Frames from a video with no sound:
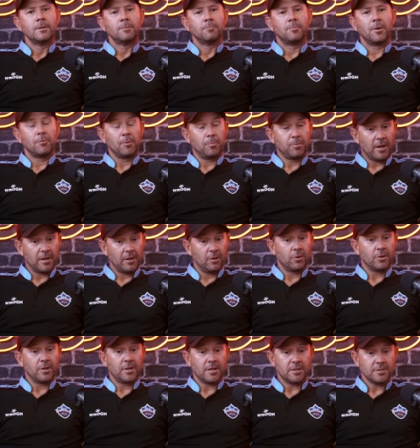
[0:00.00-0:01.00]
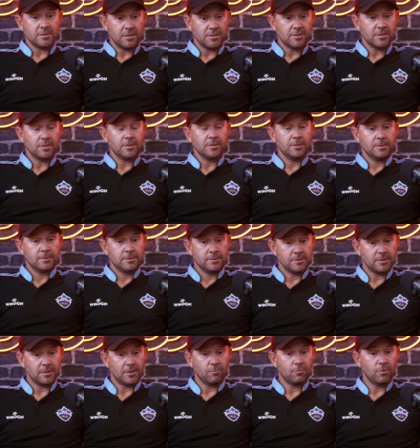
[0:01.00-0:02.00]
but we played a lot against each other.
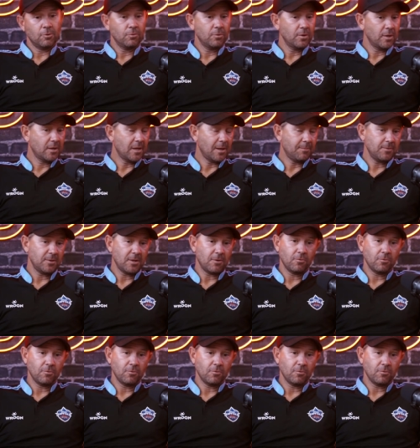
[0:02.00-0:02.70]
You know, well, uh, captain that